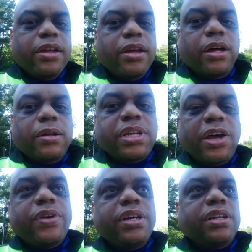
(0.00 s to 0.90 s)
um,
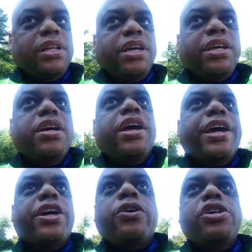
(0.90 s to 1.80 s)
definitely
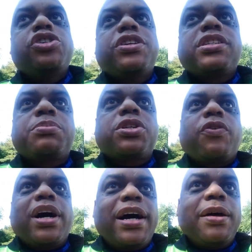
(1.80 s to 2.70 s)
encourage you to
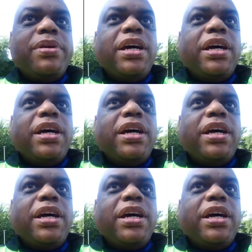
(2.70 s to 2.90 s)
subscribe,